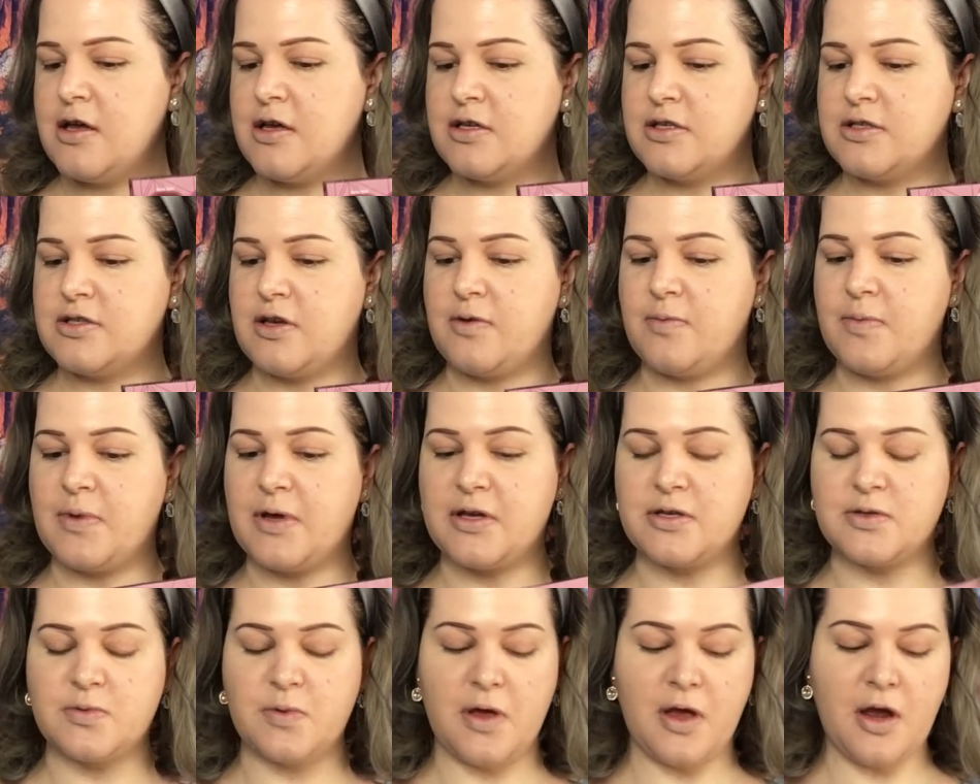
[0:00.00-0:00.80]
So
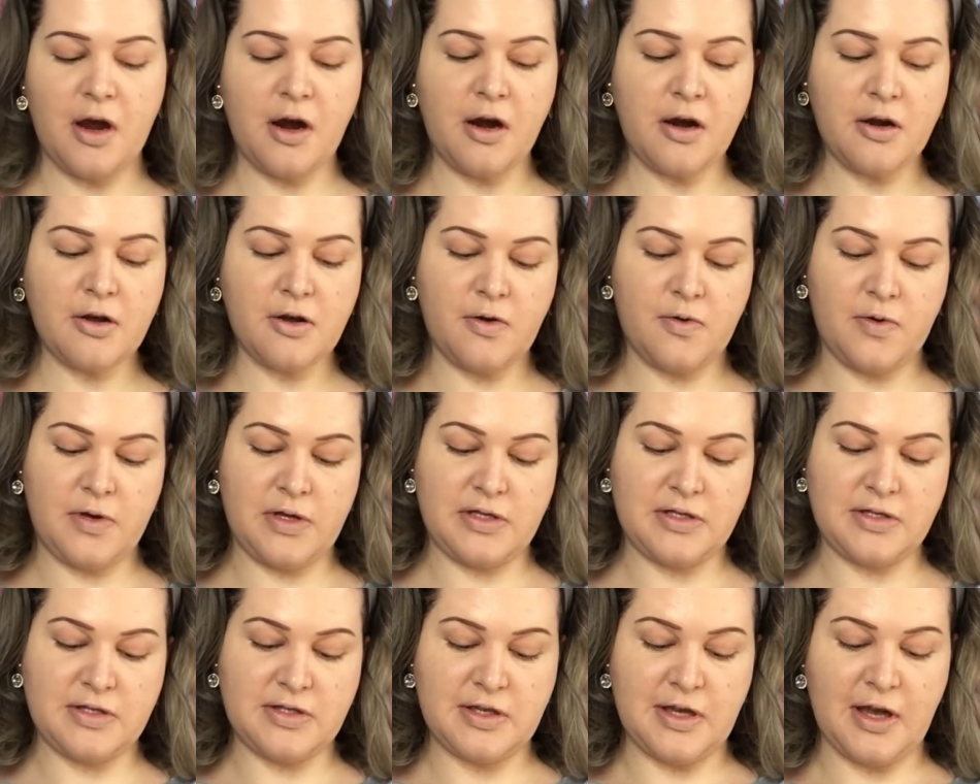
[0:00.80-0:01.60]
because we are
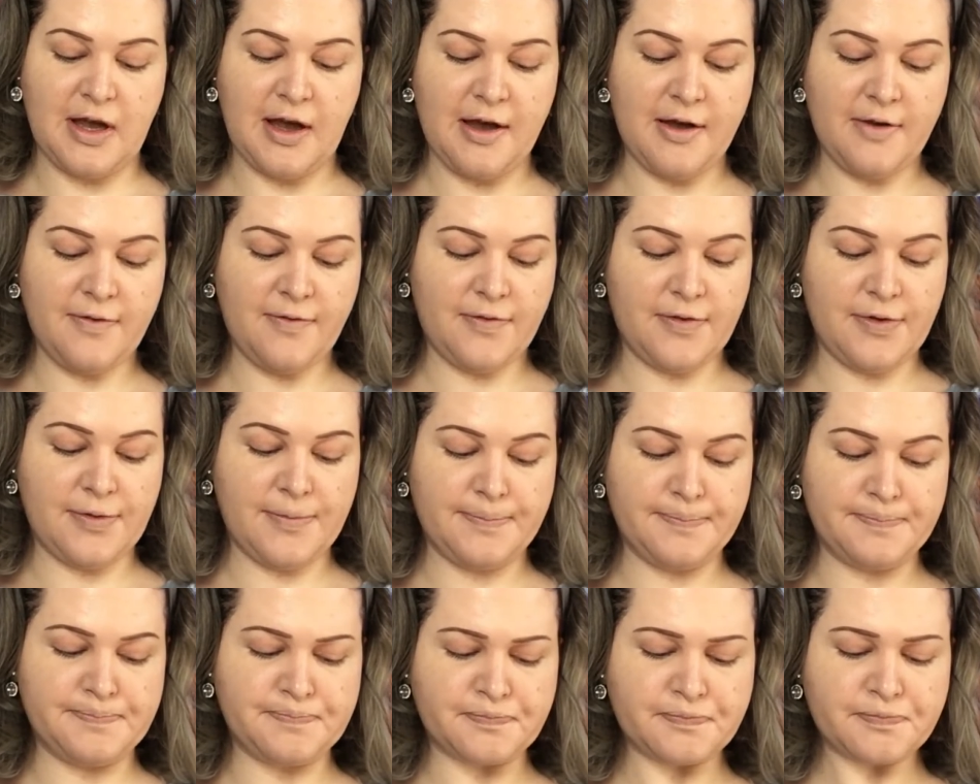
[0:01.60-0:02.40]
going soft,
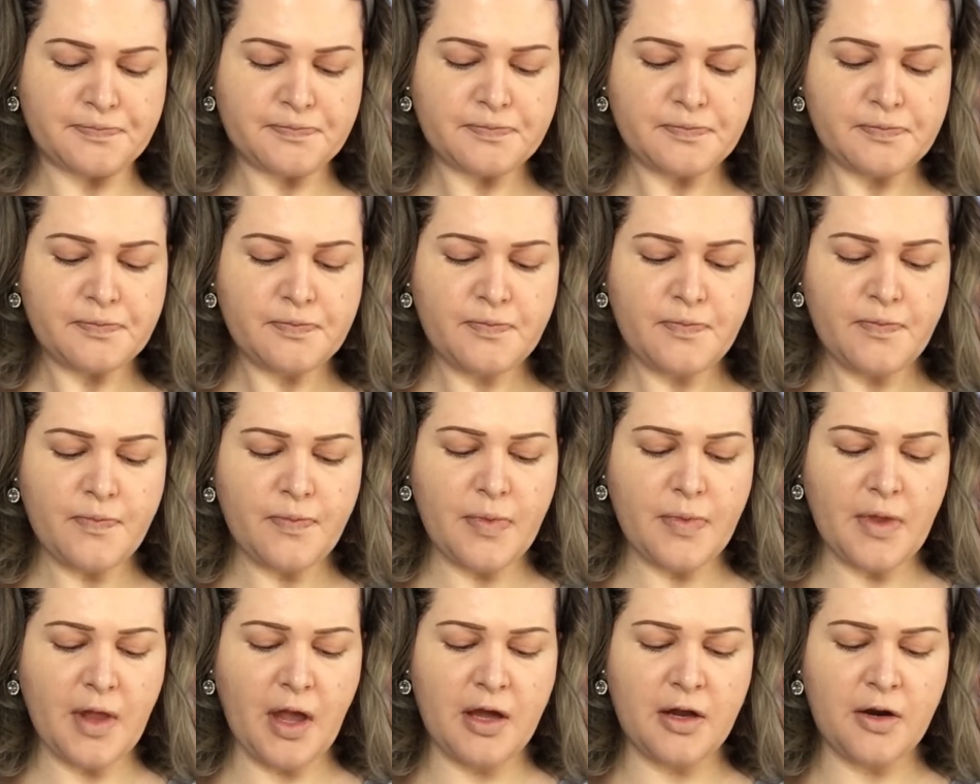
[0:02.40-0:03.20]

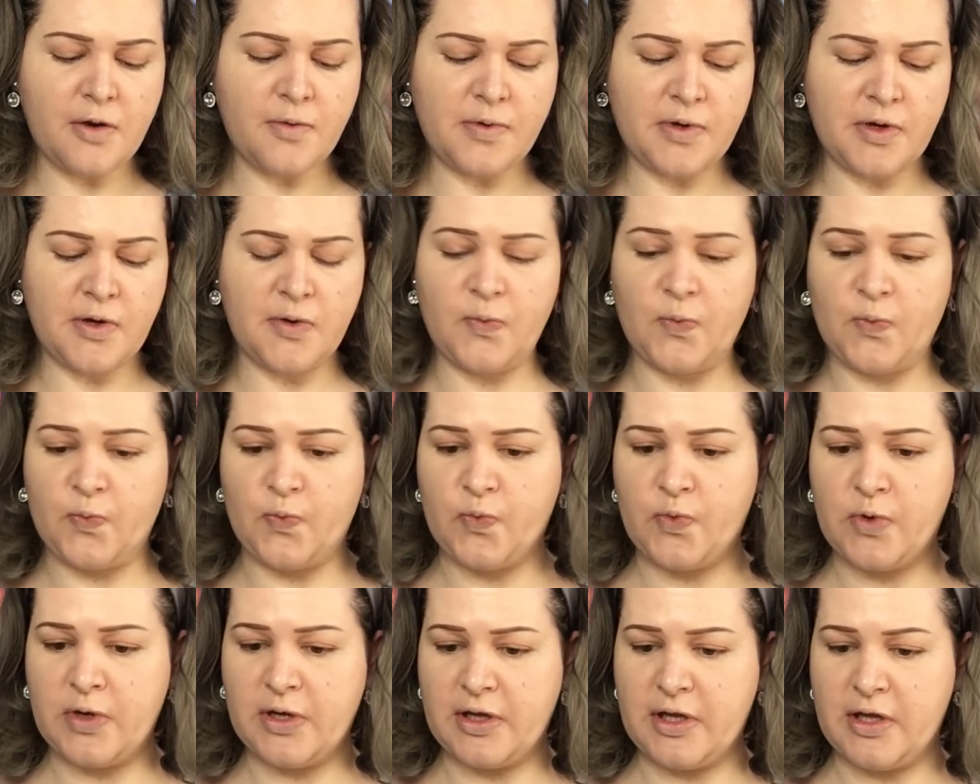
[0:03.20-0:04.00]
I don't want to
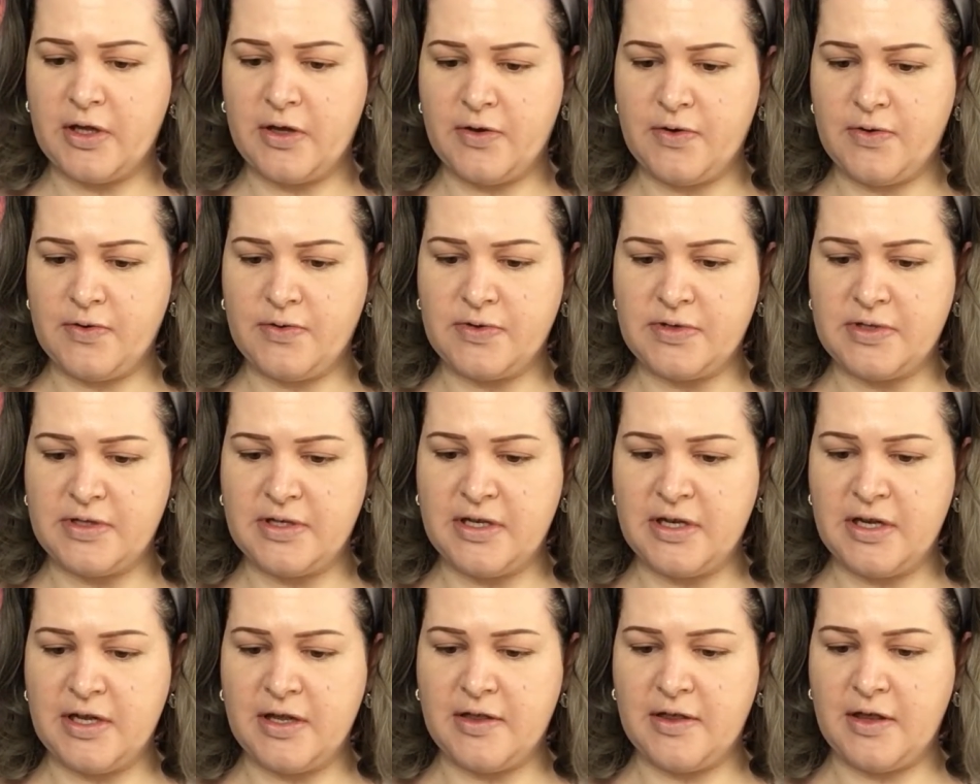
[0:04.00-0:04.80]
really
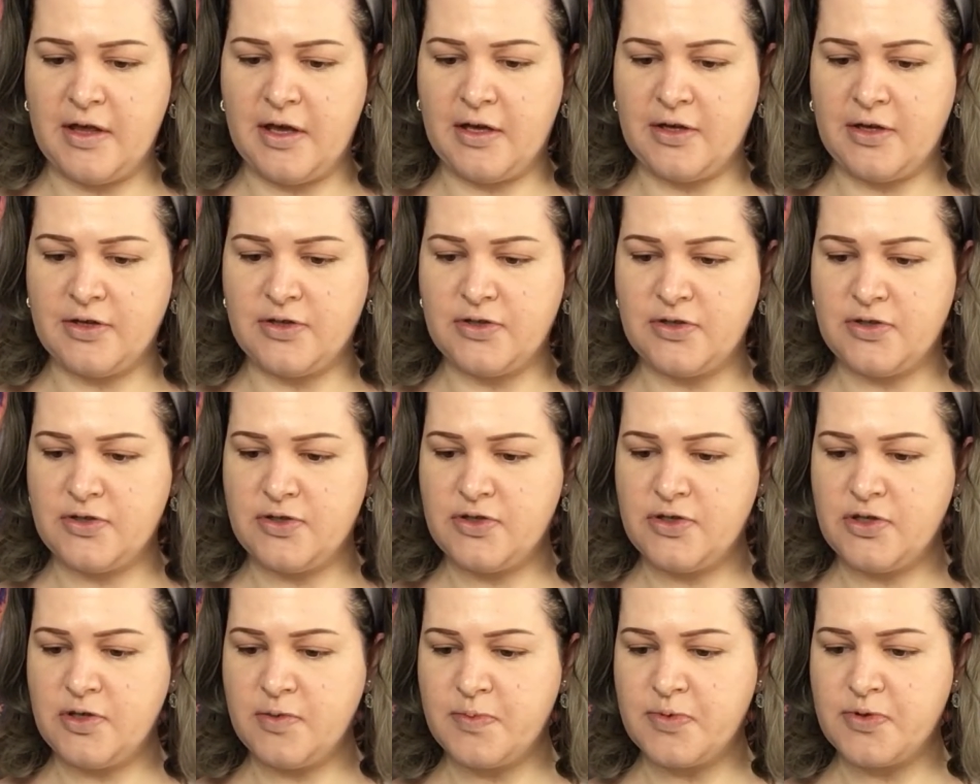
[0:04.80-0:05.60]
use anything
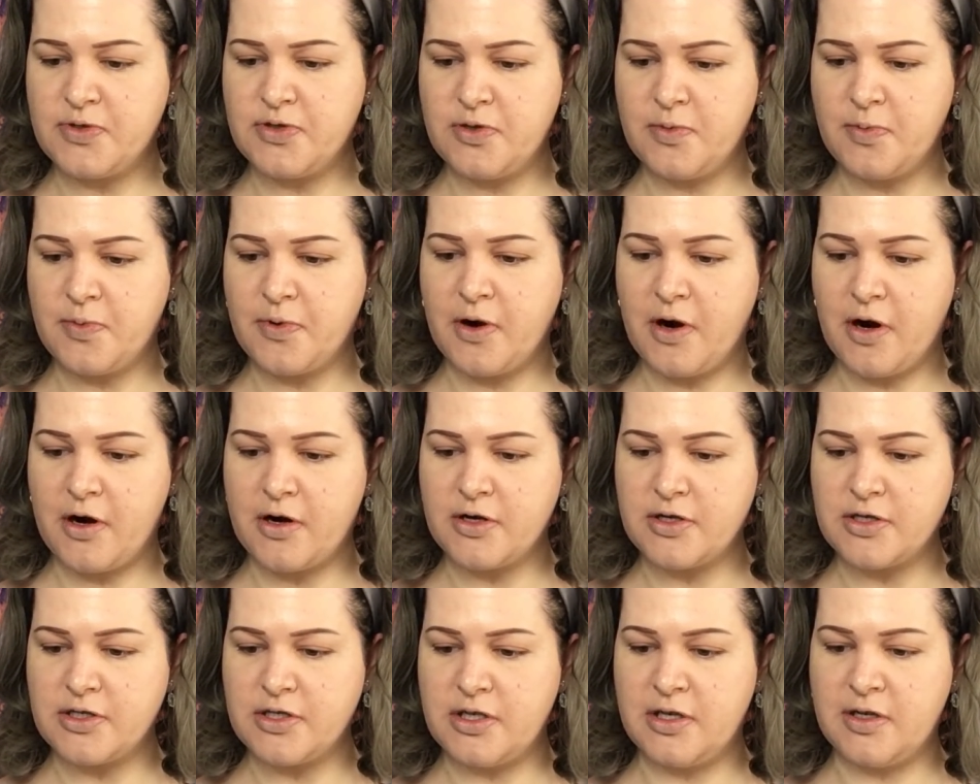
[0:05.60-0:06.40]
super, super
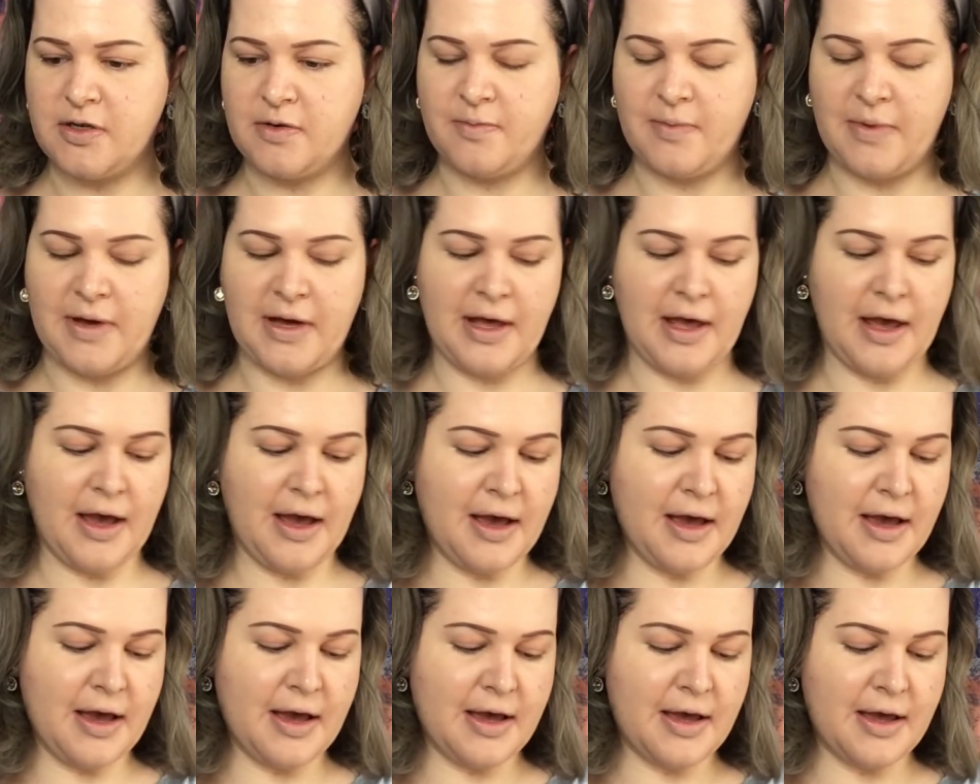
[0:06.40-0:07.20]
harsh in my
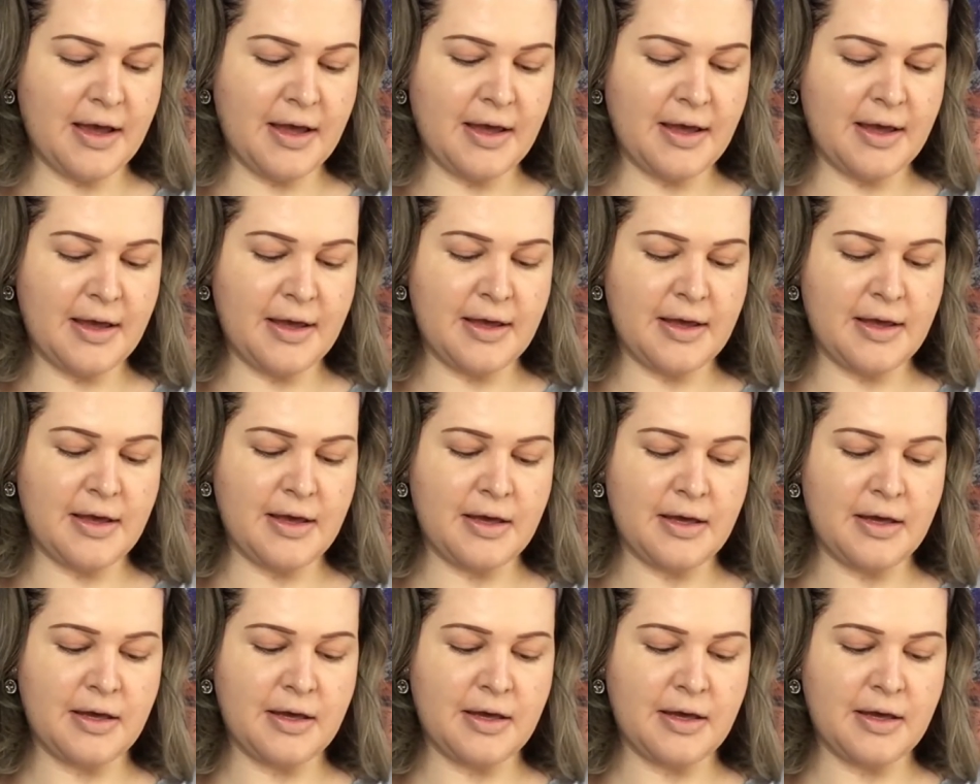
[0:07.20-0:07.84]
eye.